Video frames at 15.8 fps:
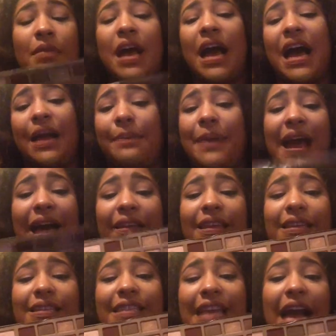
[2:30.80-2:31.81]

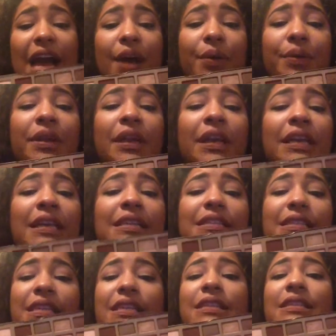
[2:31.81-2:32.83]
palette down
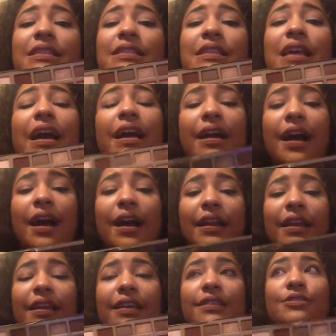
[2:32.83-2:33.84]
since I got
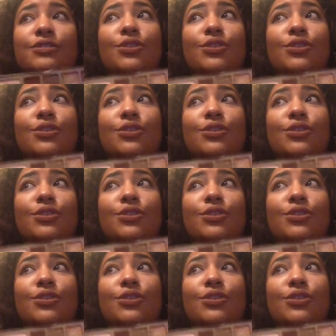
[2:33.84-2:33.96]
it,